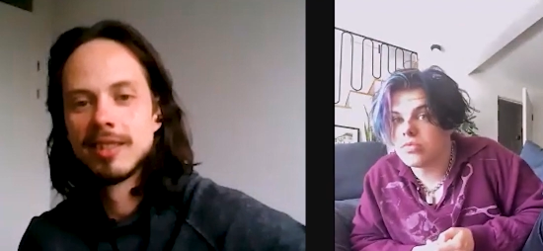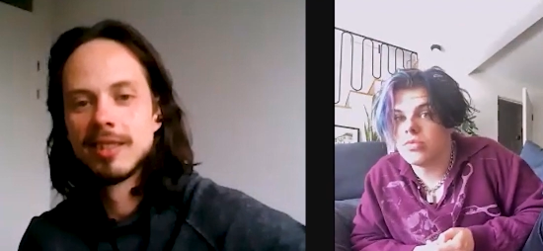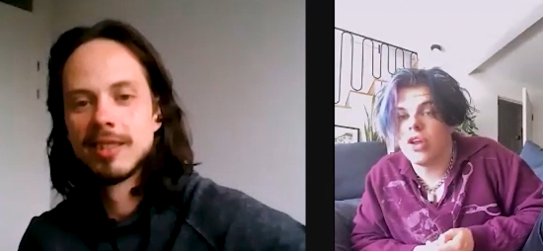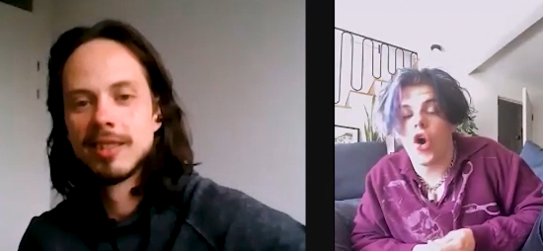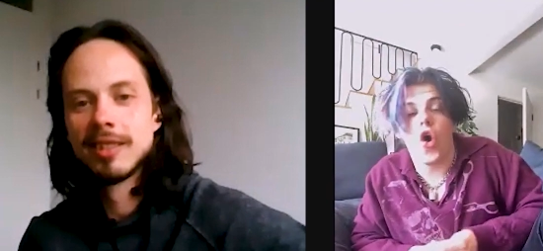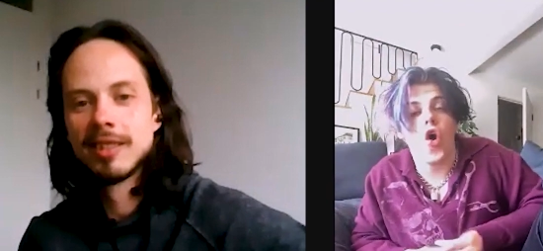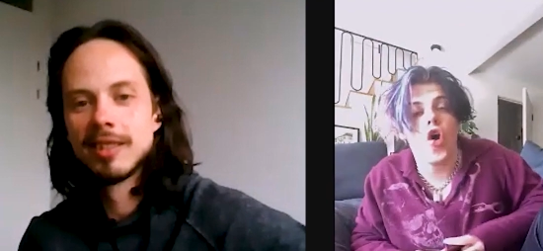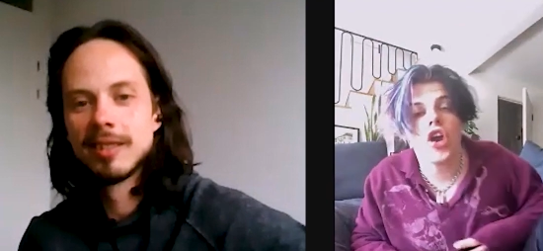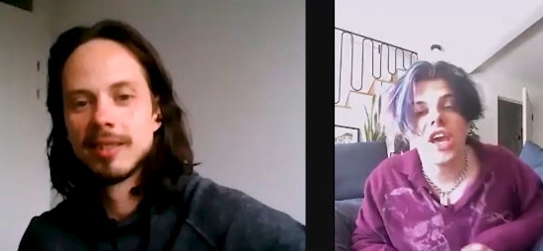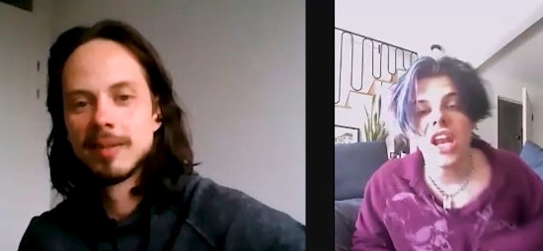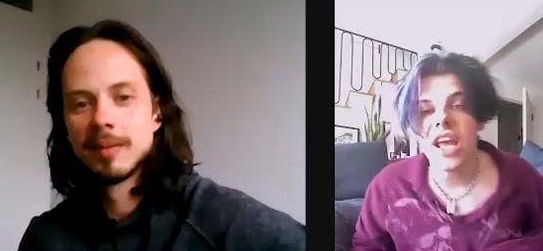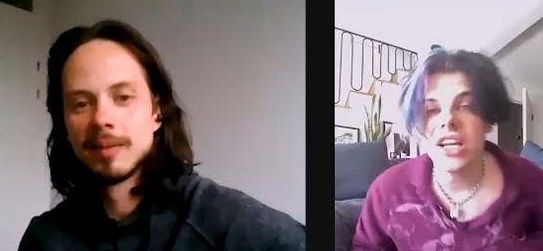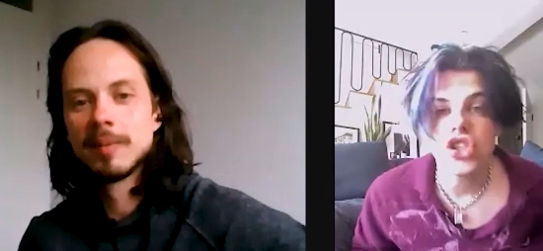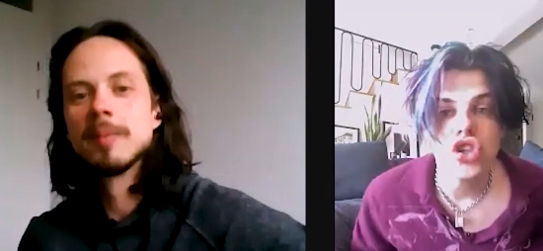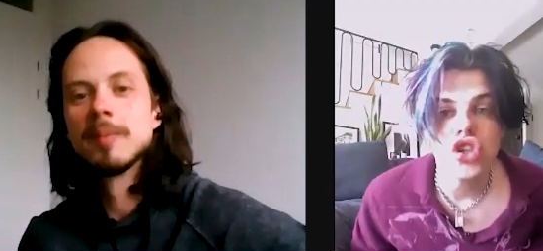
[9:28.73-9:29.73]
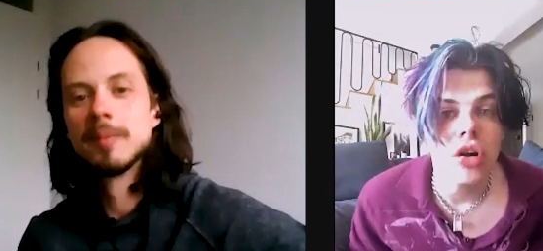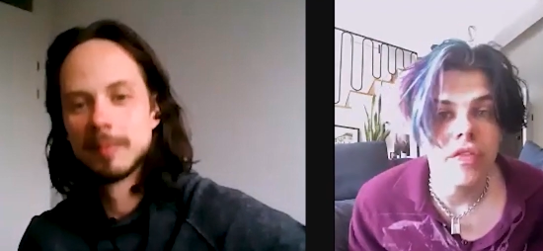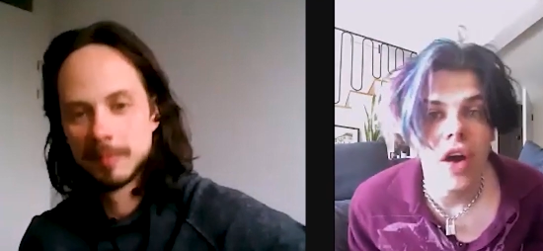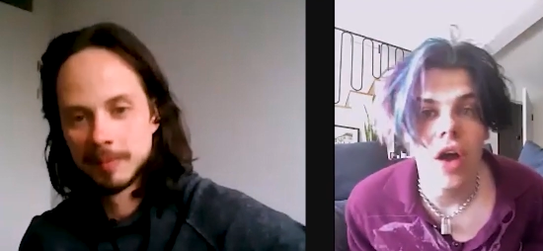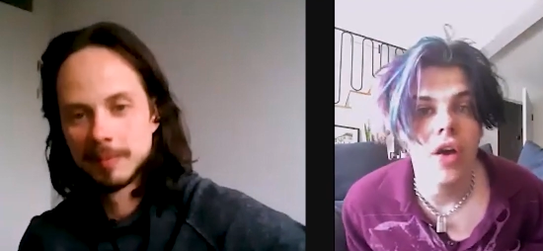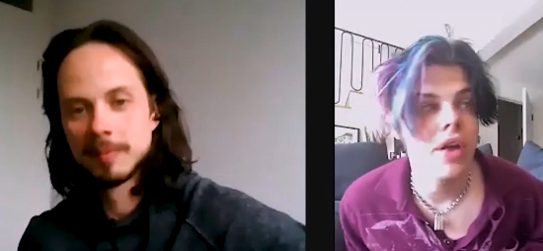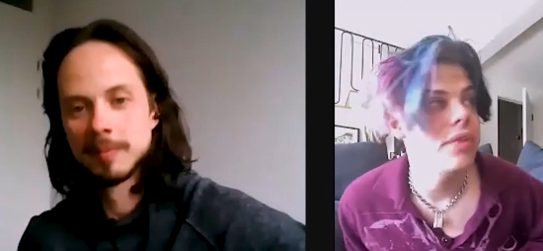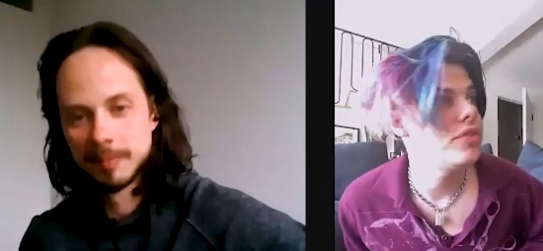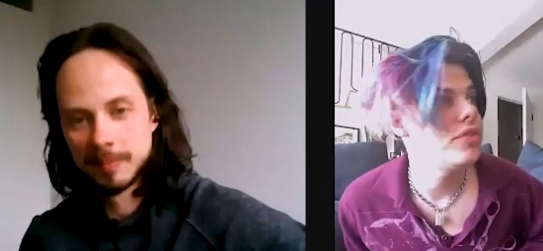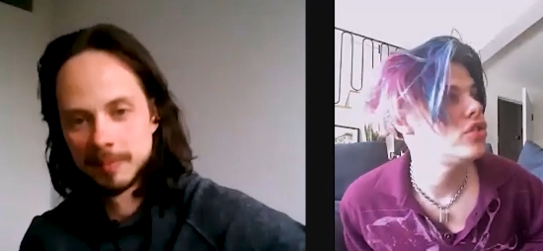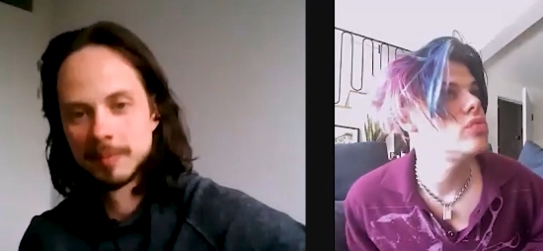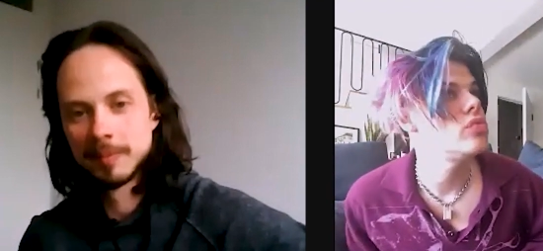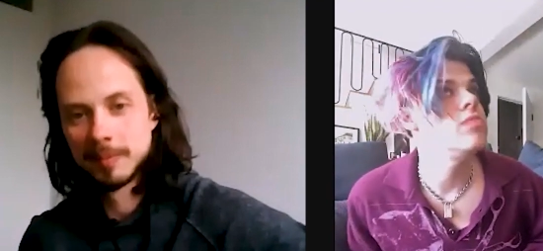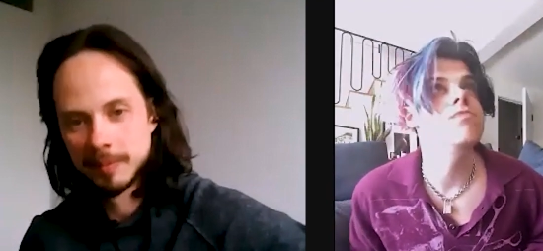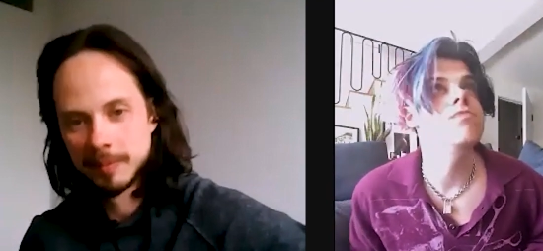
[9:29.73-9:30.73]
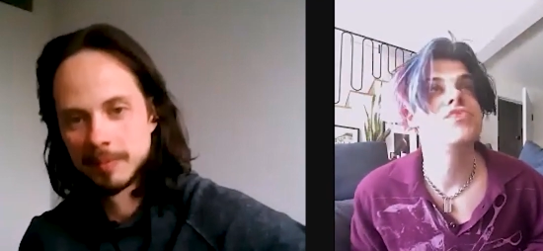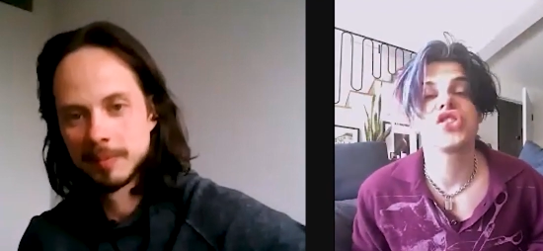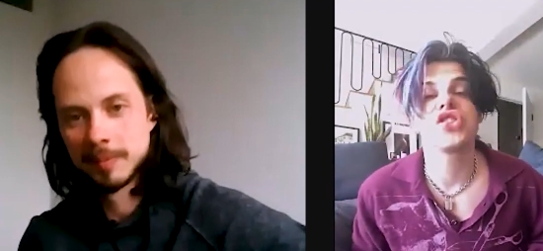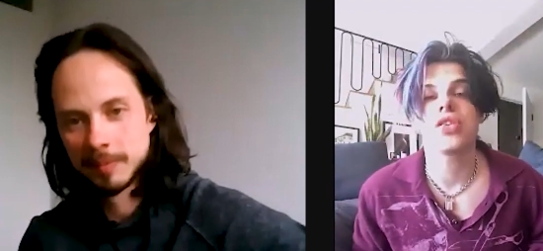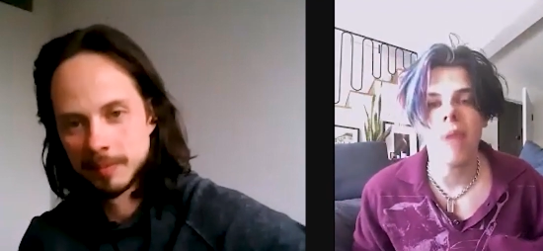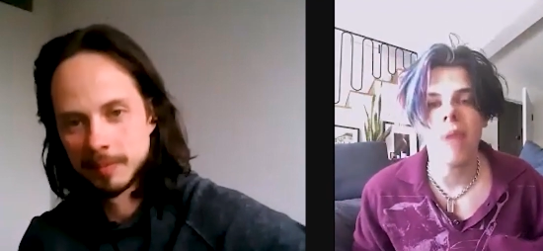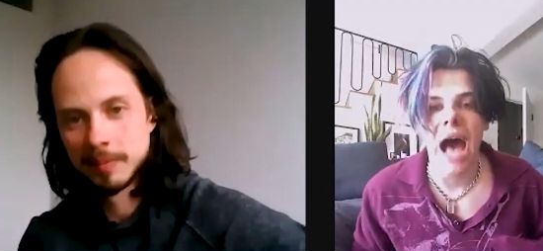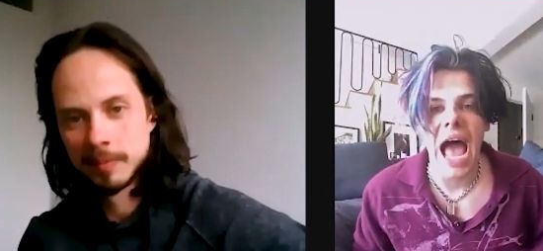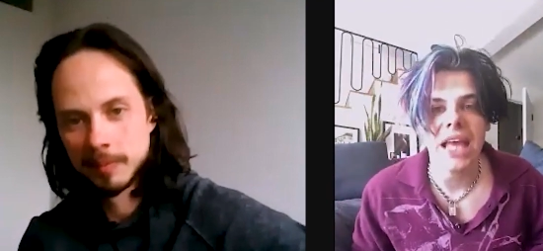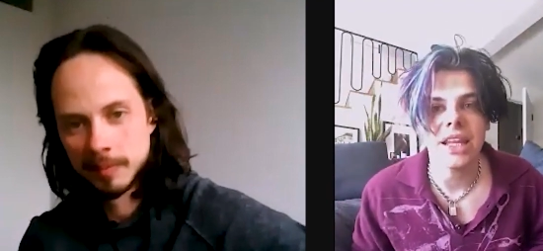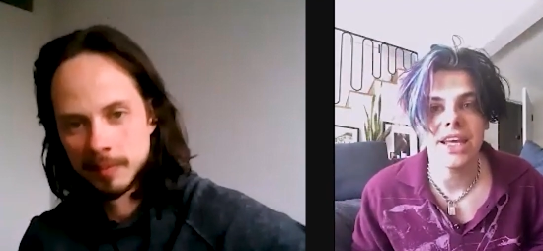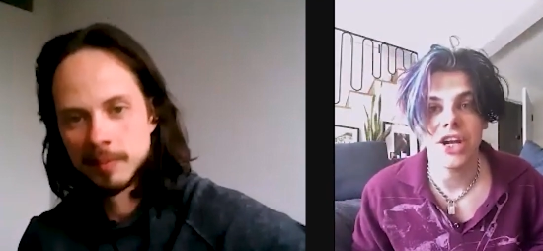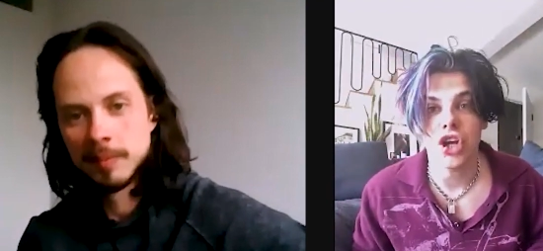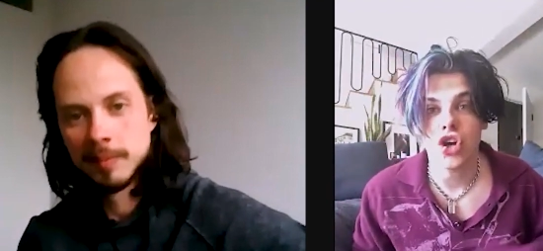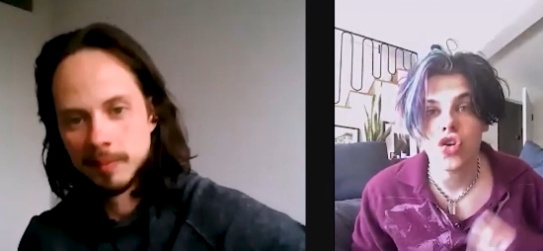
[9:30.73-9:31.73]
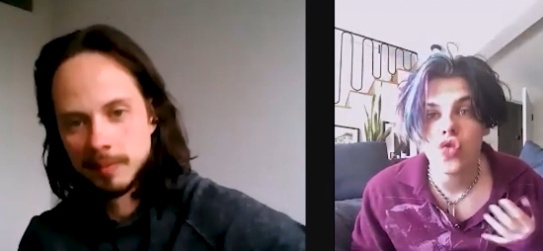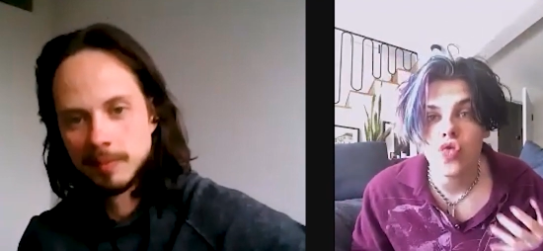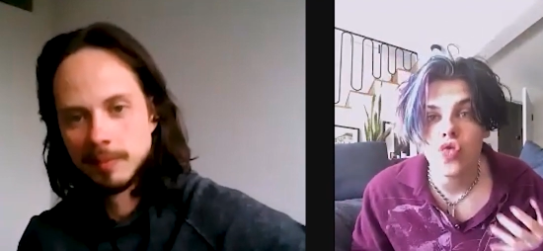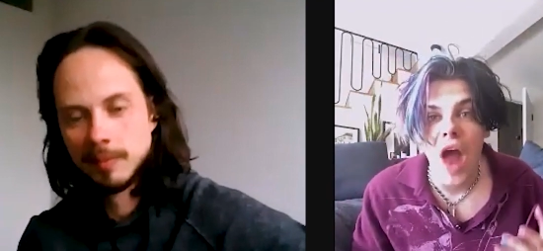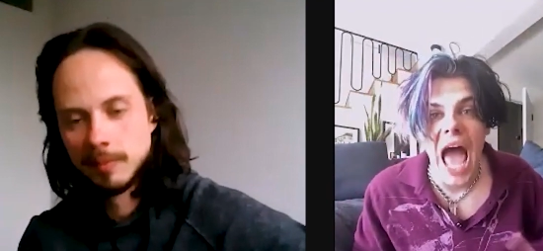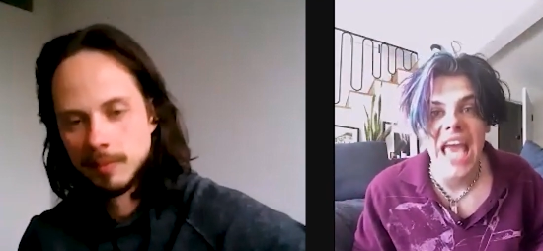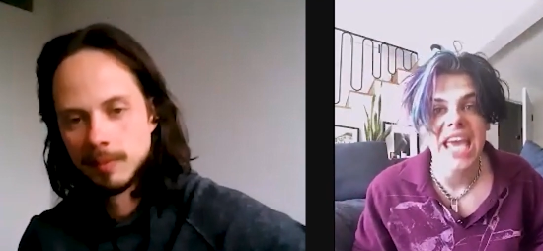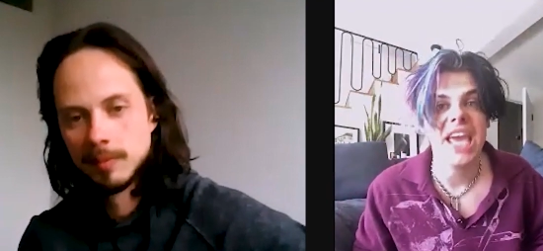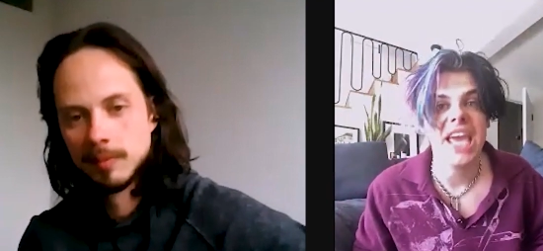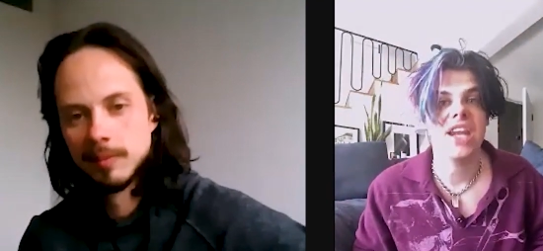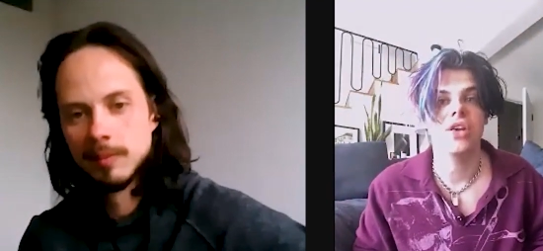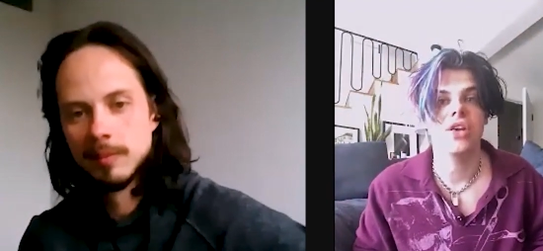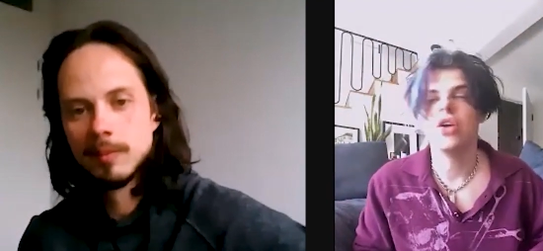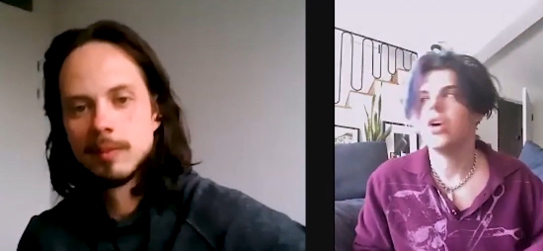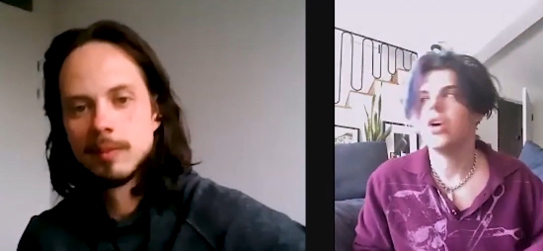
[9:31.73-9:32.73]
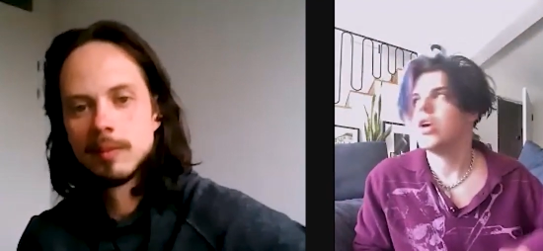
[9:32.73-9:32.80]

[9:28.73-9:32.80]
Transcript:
Speaker 1: hugging each other and smiling and crying, and